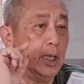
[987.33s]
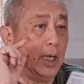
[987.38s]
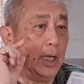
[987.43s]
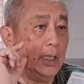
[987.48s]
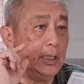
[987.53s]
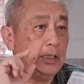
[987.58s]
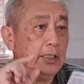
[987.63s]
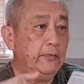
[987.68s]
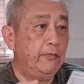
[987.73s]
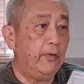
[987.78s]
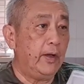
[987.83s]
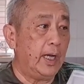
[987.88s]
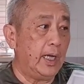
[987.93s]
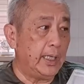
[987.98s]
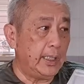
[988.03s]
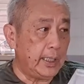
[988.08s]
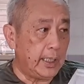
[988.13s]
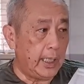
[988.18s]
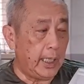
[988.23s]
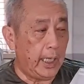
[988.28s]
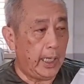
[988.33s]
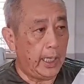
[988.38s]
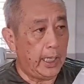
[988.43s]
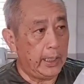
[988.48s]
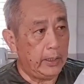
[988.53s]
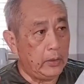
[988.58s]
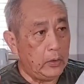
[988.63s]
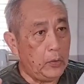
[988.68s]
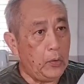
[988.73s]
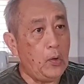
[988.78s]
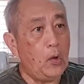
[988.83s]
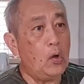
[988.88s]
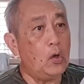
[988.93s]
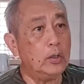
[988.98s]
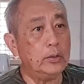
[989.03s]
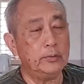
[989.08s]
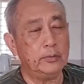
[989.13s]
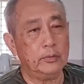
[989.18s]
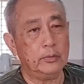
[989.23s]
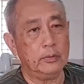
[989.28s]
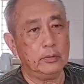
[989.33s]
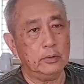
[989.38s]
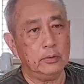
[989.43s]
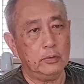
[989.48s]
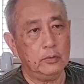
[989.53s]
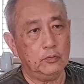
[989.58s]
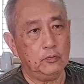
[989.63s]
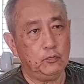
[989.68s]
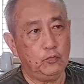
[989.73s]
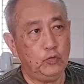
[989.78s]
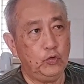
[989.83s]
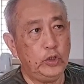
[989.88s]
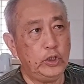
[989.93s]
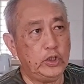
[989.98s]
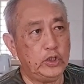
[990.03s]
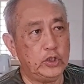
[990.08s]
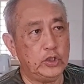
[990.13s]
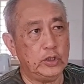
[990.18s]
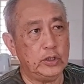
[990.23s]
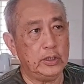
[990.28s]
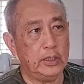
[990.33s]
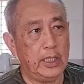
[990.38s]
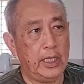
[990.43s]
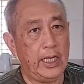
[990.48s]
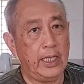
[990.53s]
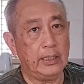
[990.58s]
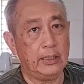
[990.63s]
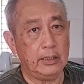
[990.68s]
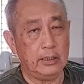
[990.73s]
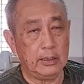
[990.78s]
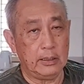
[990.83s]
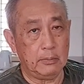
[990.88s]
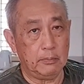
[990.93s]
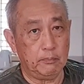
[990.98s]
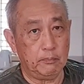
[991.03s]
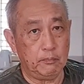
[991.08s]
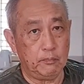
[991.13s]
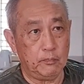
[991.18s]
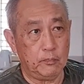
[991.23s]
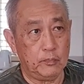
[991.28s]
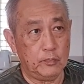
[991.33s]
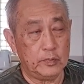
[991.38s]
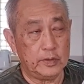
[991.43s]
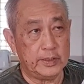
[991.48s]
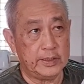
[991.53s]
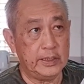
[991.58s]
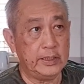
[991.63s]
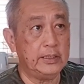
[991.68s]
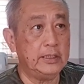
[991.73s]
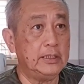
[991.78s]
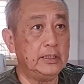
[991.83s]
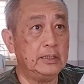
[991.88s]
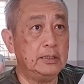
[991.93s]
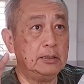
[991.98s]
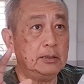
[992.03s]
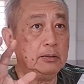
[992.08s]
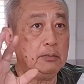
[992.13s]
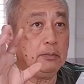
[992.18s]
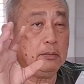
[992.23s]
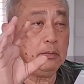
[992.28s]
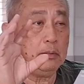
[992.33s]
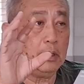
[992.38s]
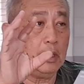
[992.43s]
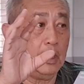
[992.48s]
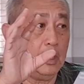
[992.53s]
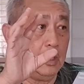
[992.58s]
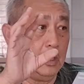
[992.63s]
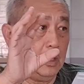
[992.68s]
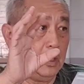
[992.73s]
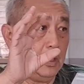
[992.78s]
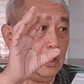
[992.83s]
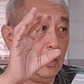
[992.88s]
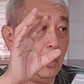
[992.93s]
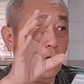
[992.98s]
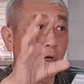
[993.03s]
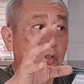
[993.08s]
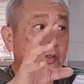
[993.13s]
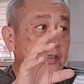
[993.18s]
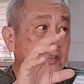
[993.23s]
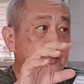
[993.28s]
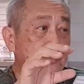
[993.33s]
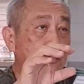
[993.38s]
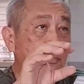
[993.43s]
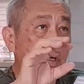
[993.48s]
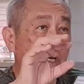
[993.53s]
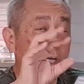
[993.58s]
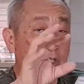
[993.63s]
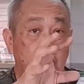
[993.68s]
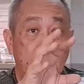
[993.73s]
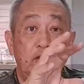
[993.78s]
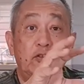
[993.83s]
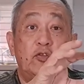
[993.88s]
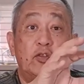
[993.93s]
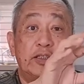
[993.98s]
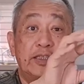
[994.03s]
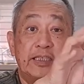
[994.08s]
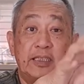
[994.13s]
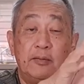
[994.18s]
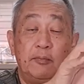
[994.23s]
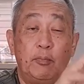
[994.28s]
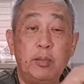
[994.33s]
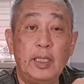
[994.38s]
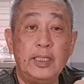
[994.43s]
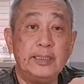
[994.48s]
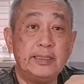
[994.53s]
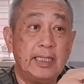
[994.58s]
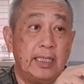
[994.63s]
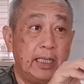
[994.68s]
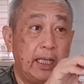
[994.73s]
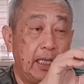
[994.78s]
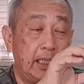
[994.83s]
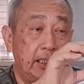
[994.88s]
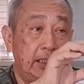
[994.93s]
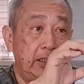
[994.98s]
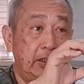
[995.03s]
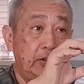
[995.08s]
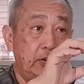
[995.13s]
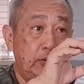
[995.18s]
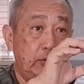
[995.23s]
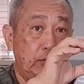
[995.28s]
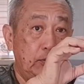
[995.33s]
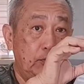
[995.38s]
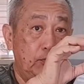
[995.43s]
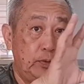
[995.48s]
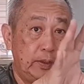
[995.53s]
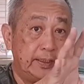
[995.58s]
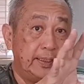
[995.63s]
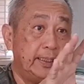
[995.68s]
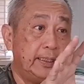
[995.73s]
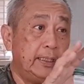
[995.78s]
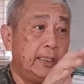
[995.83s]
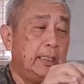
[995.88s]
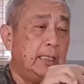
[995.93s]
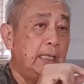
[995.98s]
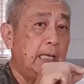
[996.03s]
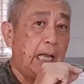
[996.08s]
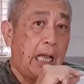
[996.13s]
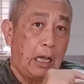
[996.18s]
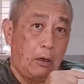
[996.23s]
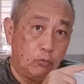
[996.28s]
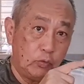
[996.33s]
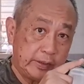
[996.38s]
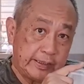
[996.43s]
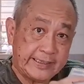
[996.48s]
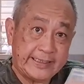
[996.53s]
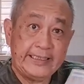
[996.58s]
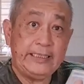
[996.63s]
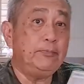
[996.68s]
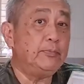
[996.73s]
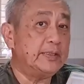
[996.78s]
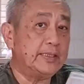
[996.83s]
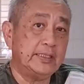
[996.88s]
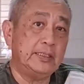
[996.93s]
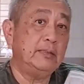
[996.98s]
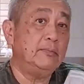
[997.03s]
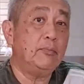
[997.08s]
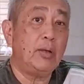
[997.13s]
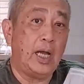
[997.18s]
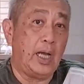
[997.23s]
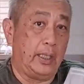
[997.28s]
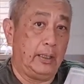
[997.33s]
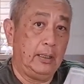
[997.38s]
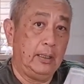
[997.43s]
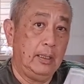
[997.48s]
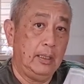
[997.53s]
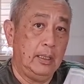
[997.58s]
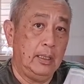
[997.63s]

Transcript: And if I cannot reach that certain interesting place that I need to visit, I will skip certain part.